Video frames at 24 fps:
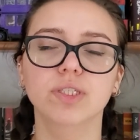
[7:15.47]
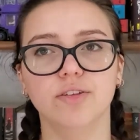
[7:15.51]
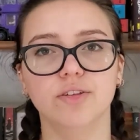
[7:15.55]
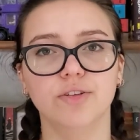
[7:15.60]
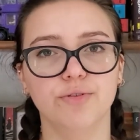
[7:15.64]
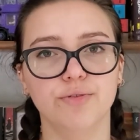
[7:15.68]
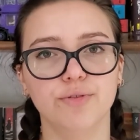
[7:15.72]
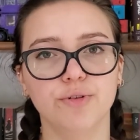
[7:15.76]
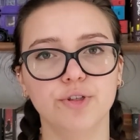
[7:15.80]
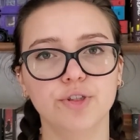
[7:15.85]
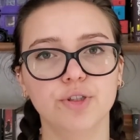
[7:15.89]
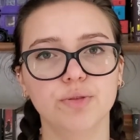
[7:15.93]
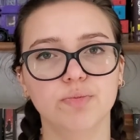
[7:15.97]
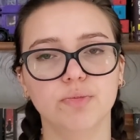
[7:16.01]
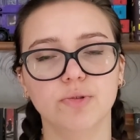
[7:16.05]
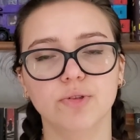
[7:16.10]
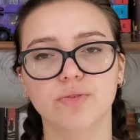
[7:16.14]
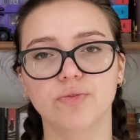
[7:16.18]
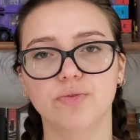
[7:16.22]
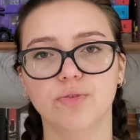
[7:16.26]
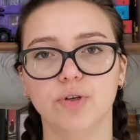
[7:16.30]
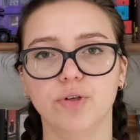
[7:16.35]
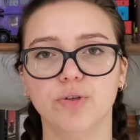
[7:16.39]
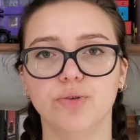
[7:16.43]
The first book
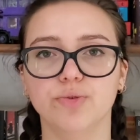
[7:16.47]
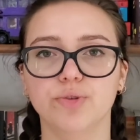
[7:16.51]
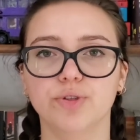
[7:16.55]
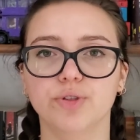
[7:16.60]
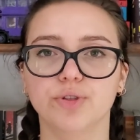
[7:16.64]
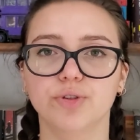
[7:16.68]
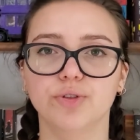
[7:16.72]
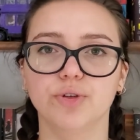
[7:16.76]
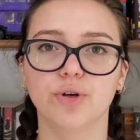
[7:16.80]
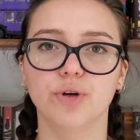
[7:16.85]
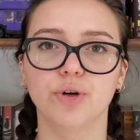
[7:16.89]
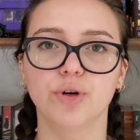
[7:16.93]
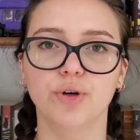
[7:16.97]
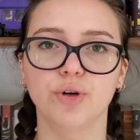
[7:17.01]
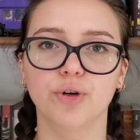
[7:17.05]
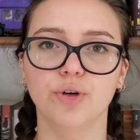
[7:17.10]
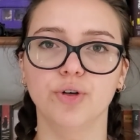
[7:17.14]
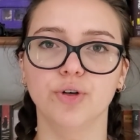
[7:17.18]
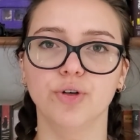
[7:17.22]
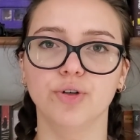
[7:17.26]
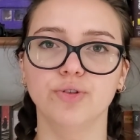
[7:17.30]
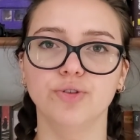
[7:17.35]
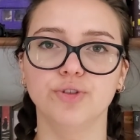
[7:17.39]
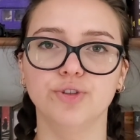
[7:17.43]
follows
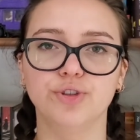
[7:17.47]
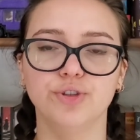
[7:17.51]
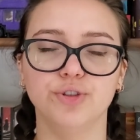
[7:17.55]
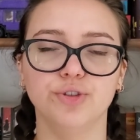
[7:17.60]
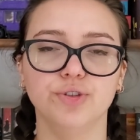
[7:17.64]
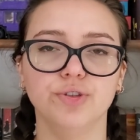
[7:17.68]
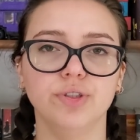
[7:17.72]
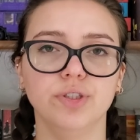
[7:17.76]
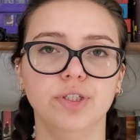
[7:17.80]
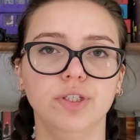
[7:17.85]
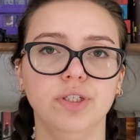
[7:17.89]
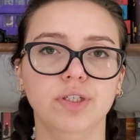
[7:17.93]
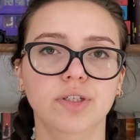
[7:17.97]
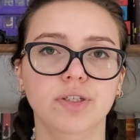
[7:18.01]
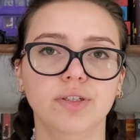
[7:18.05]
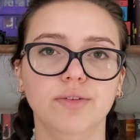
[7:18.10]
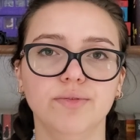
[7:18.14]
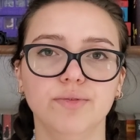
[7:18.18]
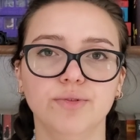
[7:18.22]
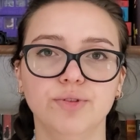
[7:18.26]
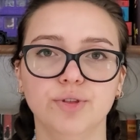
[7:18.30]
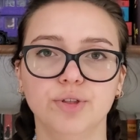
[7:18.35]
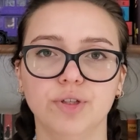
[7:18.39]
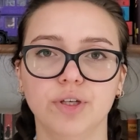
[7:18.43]
her
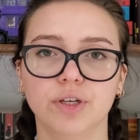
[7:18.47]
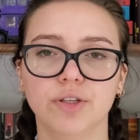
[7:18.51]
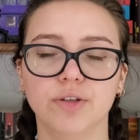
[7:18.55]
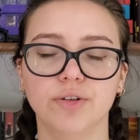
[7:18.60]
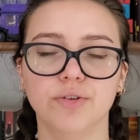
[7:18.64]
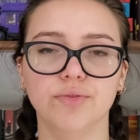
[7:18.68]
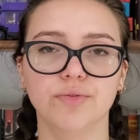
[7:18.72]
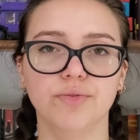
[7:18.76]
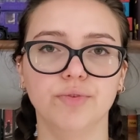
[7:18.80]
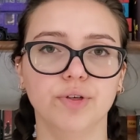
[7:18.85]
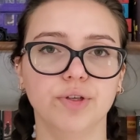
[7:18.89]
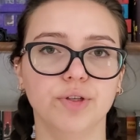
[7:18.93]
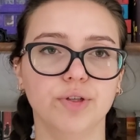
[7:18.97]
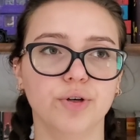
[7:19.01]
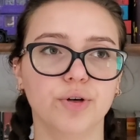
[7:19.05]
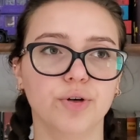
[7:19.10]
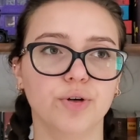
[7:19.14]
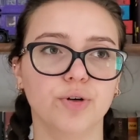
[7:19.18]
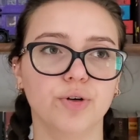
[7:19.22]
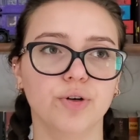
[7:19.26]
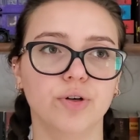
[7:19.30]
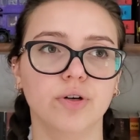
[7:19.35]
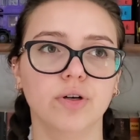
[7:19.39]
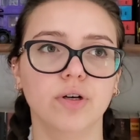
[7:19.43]
journey together with
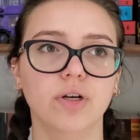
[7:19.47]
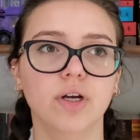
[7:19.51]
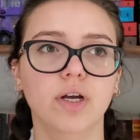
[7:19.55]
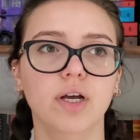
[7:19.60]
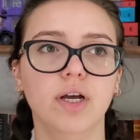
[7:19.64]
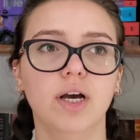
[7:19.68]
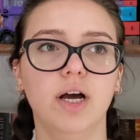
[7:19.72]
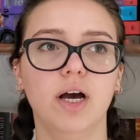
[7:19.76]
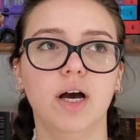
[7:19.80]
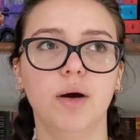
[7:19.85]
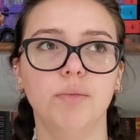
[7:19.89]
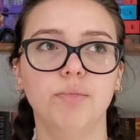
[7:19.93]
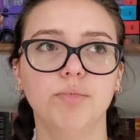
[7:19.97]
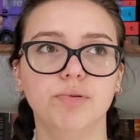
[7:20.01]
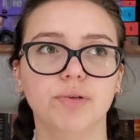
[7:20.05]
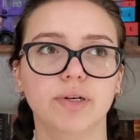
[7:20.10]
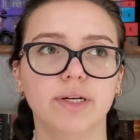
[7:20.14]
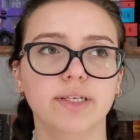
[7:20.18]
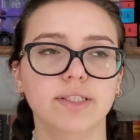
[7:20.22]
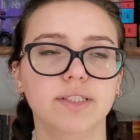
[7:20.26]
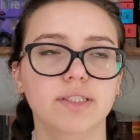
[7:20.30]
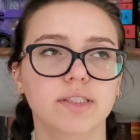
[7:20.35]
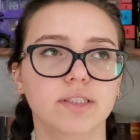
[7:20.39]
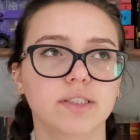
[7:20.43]
her
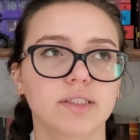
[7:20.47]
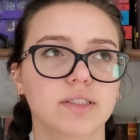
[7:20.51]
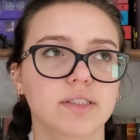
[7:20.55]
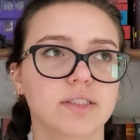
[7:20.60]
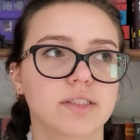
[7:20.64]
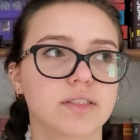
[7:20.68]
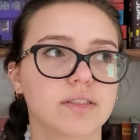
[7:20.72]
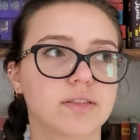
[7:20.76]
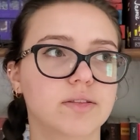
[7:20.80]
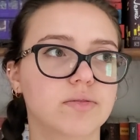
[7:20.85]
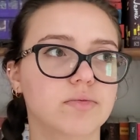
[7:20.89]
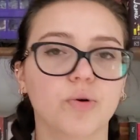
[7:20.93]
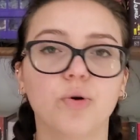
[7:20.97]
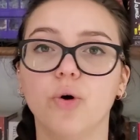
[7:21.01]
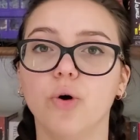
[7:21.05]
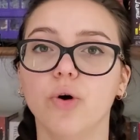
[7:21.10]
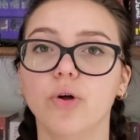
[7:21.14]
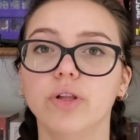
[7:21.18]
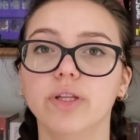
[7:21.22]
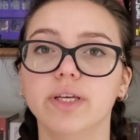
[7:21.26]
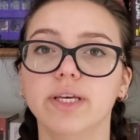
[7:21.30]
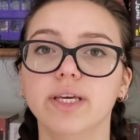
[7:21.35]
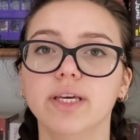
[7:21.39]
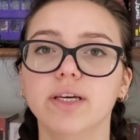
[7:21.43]
apprentice
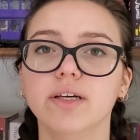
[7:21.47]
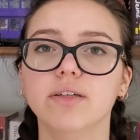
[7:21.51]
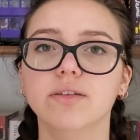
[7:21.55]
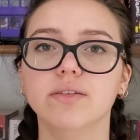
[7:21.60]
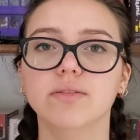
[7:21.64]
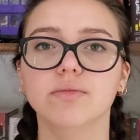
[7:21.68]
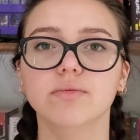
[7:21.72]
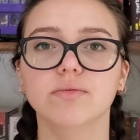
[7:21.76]
colleague,